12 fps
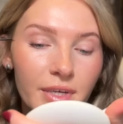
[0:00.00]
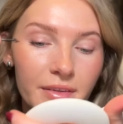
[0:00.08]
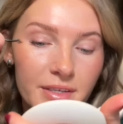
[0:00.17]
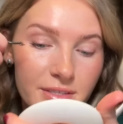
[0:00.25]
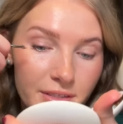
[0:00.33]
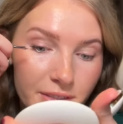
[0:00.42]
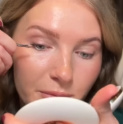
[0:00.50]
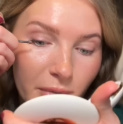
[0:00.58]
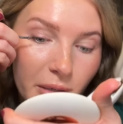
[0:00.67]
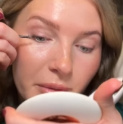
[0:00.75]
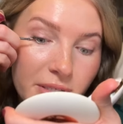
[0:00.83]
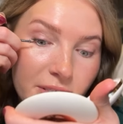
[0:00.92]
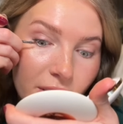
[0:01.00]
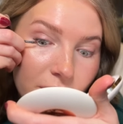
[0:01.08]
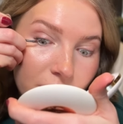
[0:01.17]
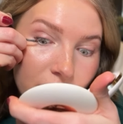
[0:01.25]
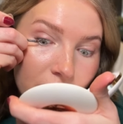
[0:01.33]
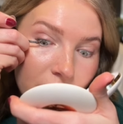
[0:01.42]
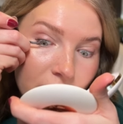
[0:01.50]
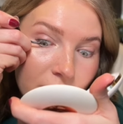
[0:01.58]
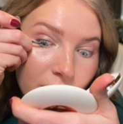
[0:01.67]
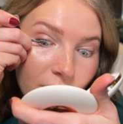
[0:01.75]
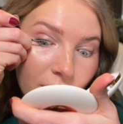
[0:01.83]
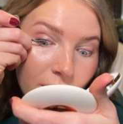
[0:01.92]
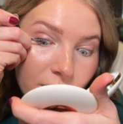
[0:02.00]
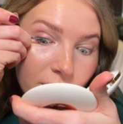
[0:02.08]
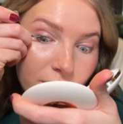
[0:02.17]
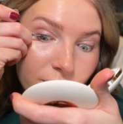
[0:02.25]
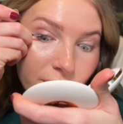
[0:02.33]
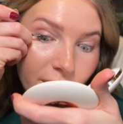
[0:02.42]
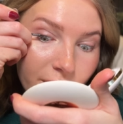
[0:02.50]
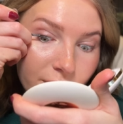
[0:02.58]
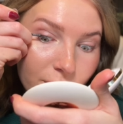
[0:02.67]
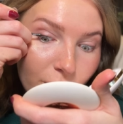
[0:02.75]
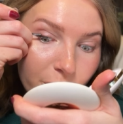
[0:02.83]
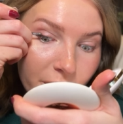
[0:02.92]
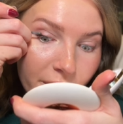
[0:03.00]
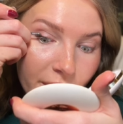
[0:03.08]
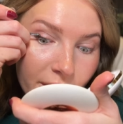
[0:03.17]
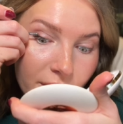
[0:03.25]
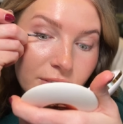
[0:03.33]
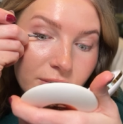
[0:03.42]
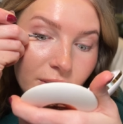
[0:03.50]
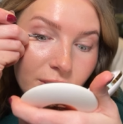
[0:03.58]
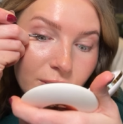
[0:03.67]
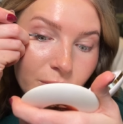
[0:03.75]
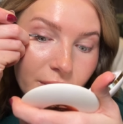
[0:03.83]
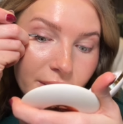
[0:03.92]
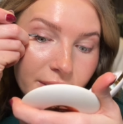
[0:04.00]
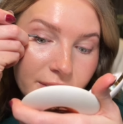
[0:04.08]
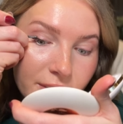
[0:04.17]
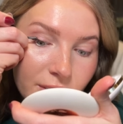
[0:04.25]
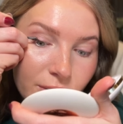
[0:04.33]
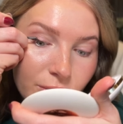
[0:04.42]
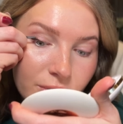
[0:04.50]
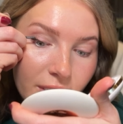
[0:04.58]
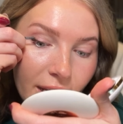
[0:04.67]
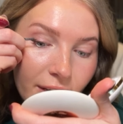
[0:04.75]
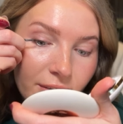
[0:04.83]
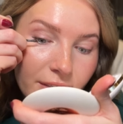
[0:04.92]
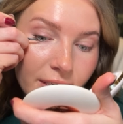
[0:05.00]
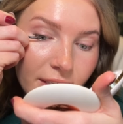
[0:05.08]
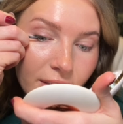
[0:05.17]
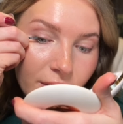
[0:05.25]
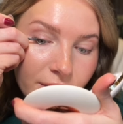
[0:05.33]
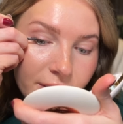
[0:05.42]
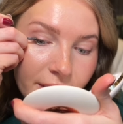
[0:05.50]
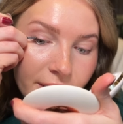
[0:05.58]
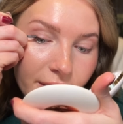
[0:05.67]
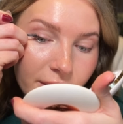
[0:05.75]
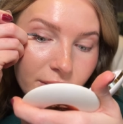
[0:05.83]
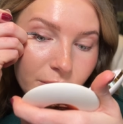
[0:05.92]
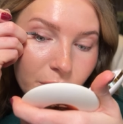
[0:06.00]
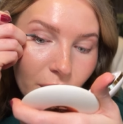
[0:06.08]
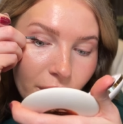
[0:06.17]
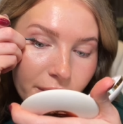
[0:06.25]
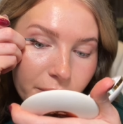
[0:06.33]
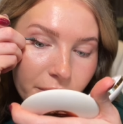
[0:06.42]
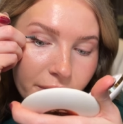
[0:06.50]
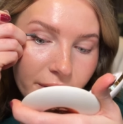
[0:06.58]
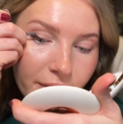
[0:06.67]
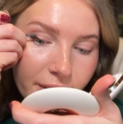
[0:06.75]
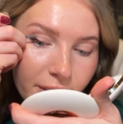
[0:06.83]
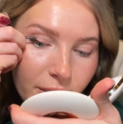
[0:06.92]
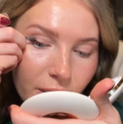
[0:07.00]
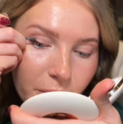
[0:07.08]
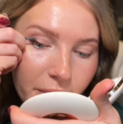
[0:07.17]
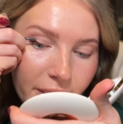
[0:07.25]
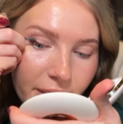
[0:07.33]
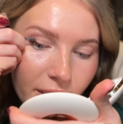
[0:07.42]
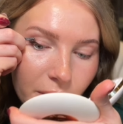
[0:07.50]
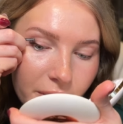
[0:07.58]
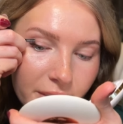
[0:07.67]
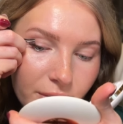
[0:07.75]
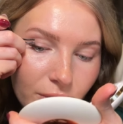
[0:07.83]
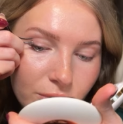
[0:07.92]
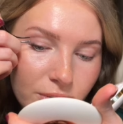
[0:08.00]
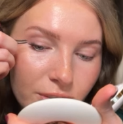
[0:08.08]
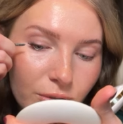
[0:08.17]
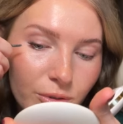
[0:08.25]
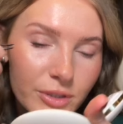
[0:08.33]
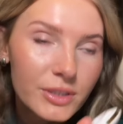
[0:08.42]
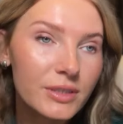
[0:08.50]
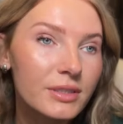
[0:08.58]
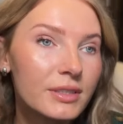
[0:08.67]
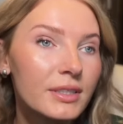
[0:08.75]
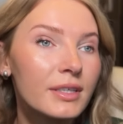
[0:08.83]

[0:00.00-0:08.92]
And these I did by myself. Sharon told me that Dark Swan has this new style, and I looked at it and bought it within like a minute. I'm like, those look gorgeous.